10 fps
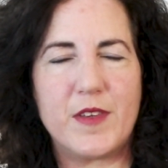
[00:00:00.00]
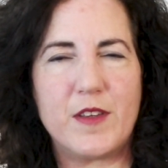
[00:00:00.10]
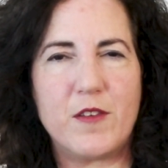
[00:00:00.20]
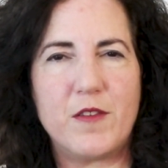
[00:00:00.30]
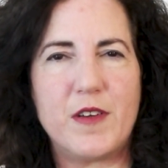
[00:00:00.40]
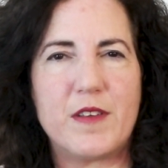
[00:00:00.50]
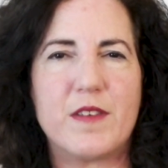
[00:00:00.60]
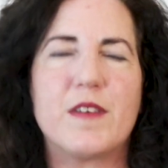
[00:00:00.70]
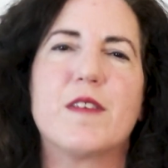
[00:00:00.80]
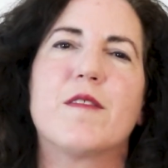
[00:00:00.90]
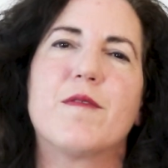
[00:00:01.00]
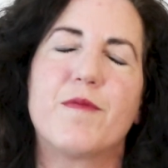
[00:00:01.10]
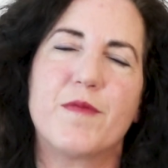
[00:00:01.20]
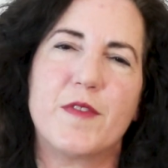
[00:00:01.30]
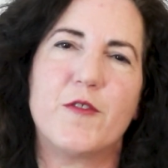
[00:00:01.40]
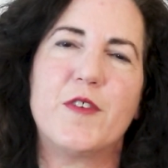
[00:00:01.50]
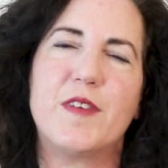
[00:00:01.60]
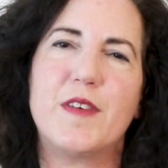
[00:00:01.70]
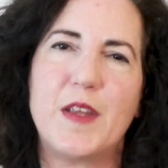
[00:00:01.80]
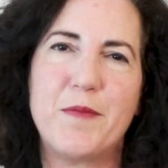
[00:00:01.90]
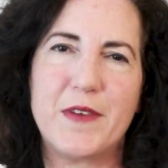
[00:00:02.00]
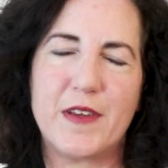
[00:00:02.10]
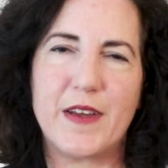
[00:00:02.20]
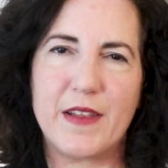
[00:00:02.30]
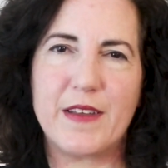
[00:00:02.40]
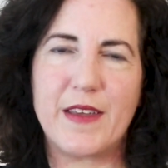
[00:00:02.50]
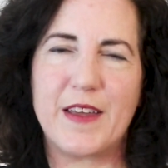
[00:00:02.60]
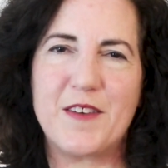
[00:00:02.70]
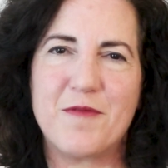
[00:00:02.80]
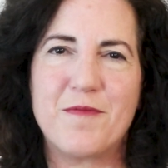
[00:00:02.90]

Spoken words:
And the wrist. And just name the title again.